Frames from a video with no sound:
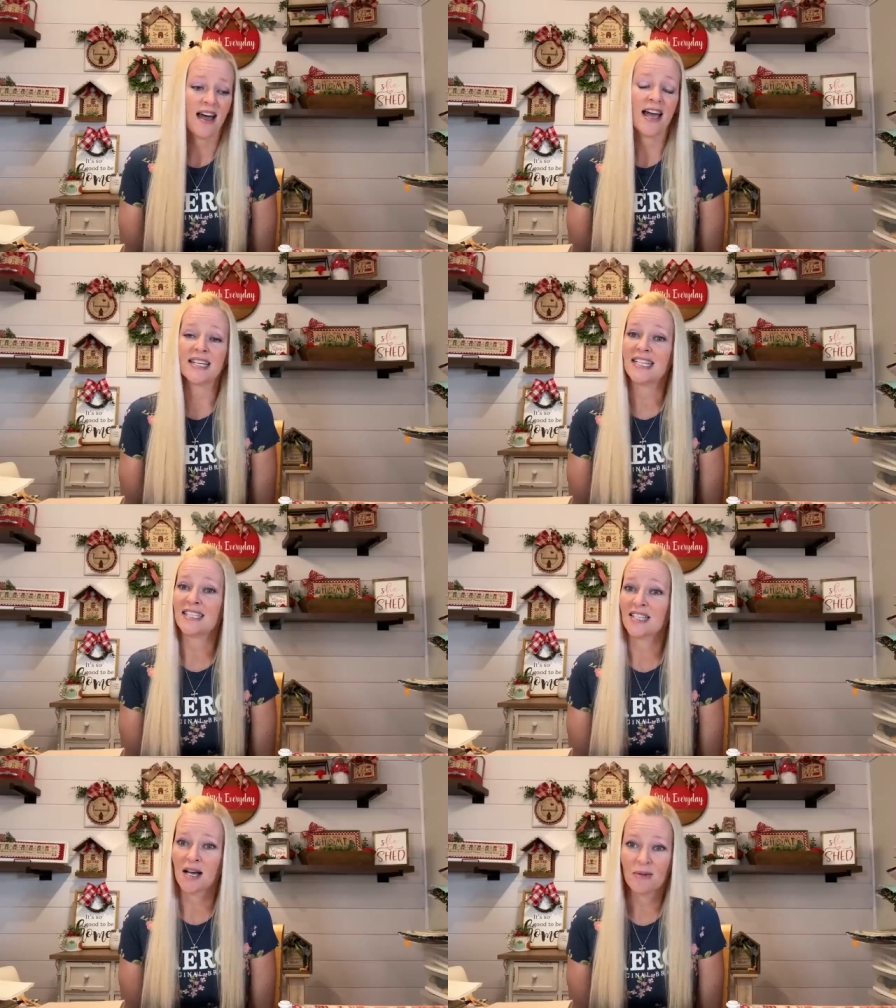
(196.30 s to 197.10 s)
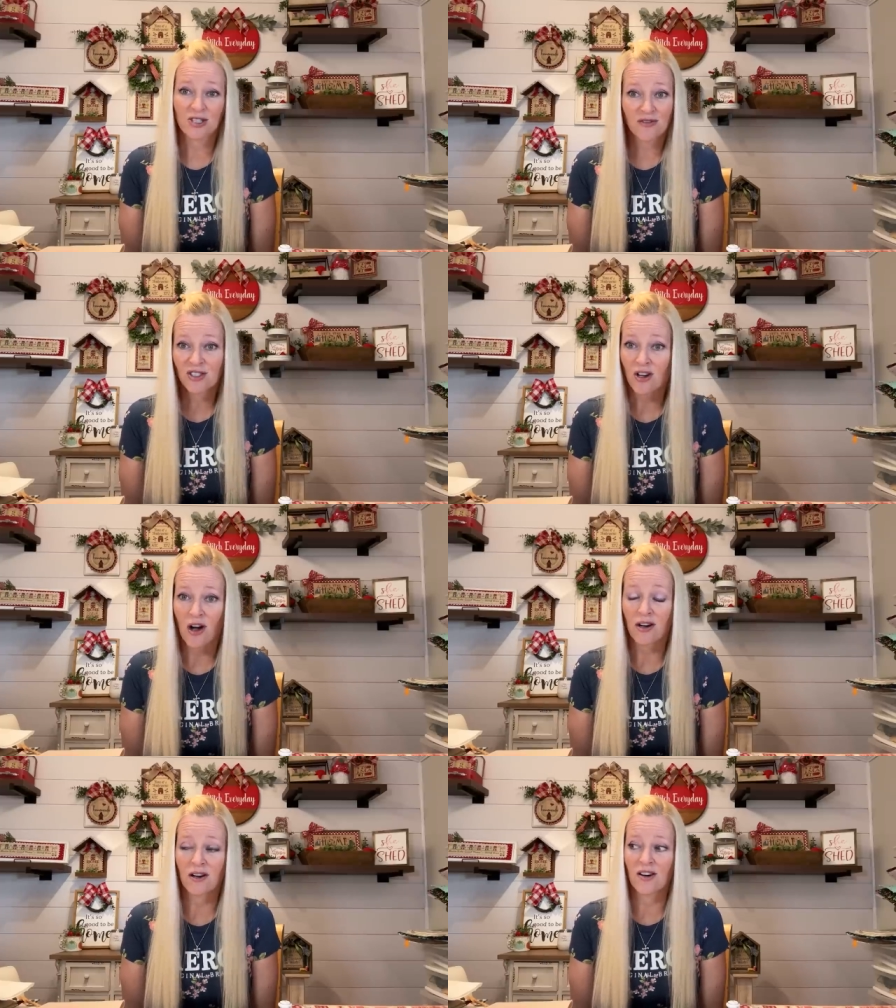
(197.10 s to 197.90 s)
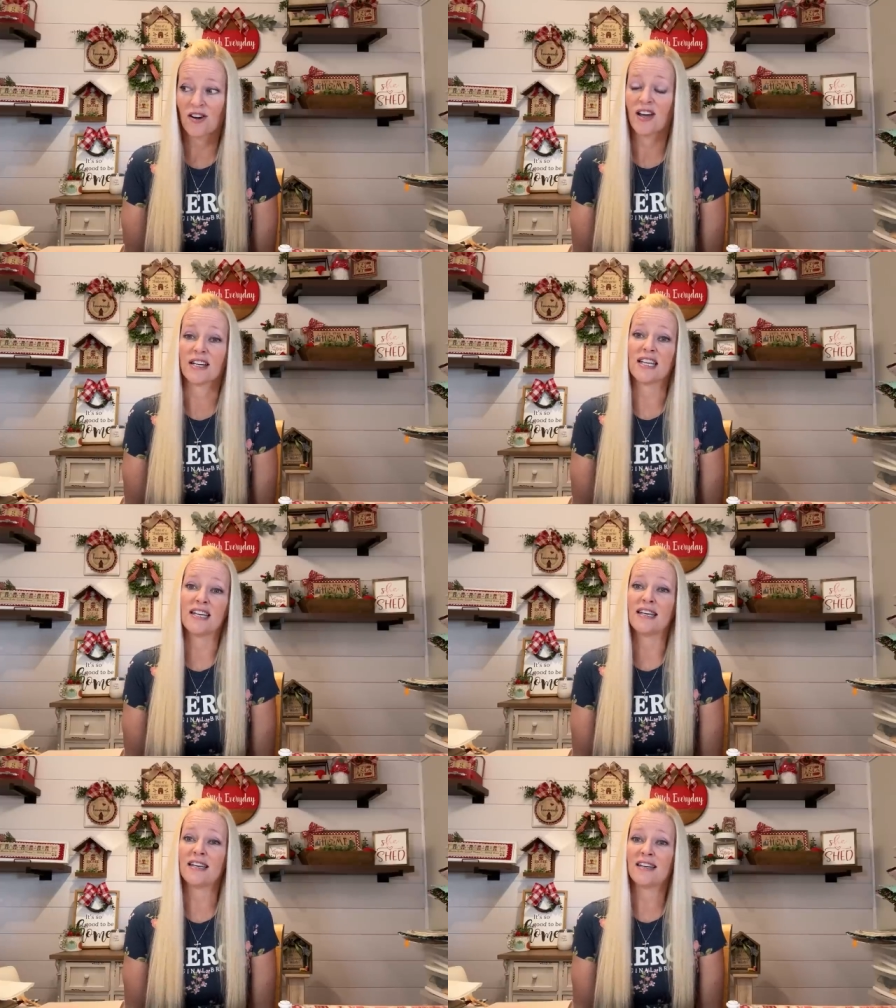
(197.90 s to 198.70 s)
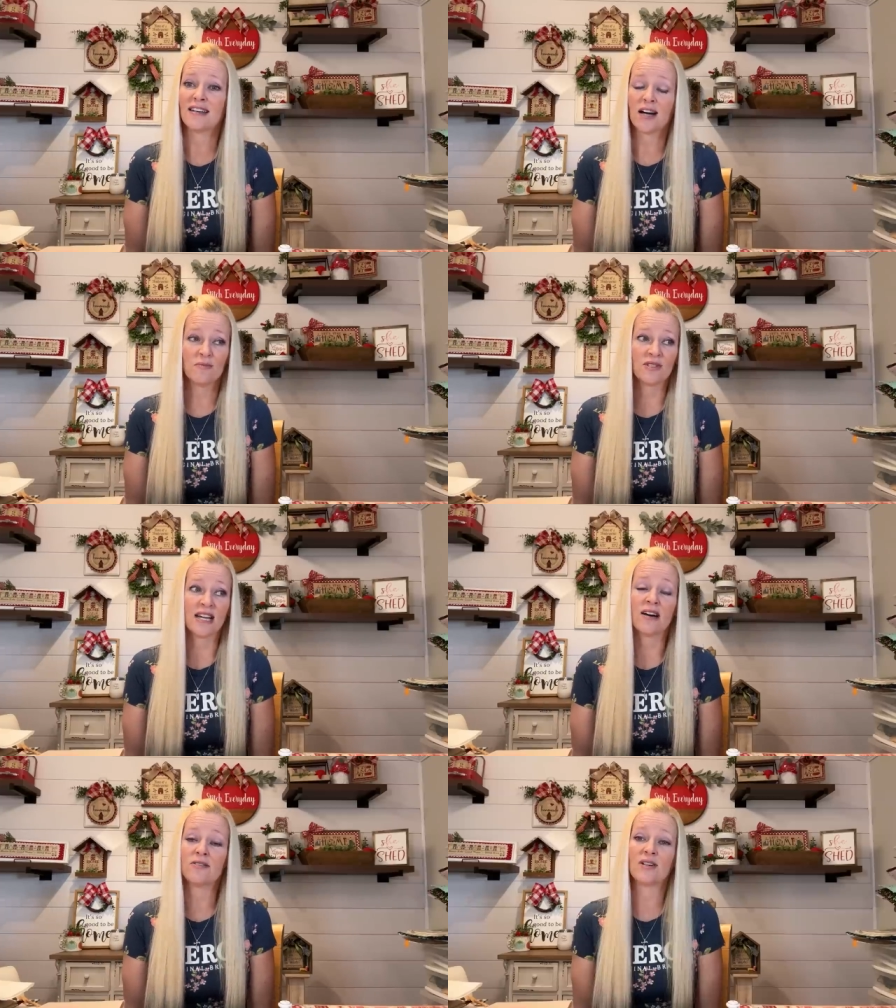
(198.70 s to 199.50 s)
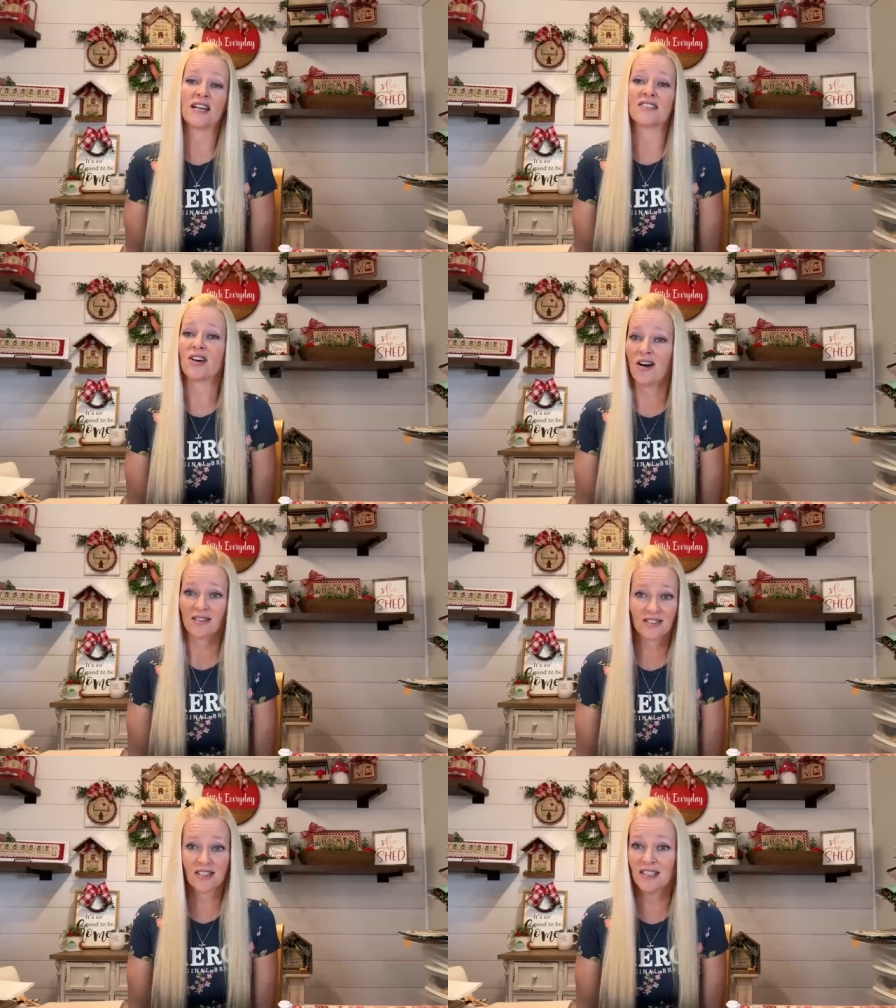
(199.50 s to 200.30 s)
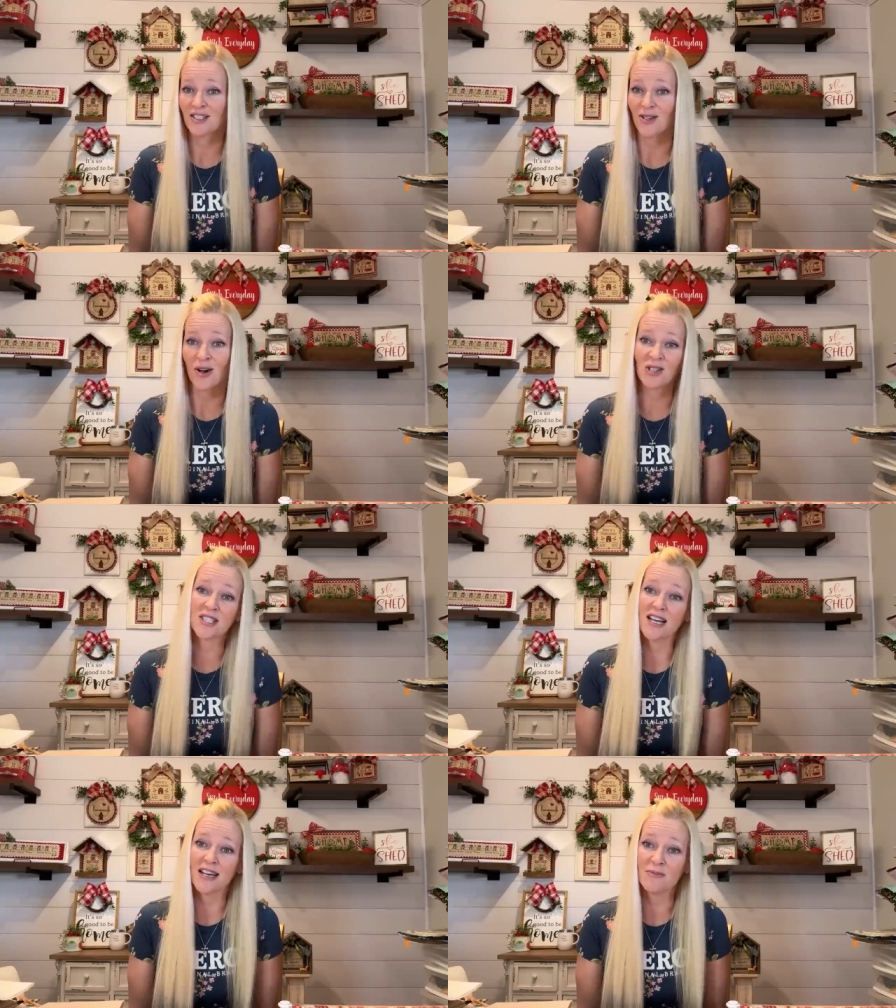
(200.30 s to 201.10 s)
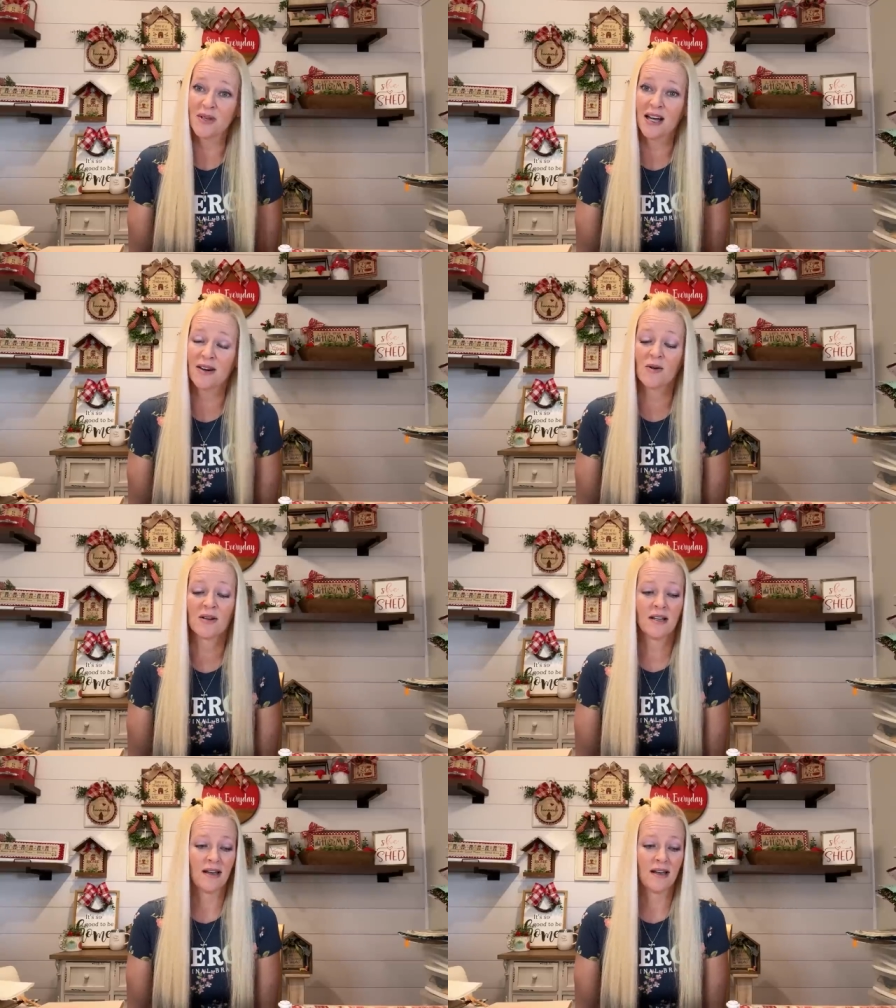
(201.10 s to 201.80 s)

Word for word: And he's not much of a talker, and he comes out and talks to us all the time now.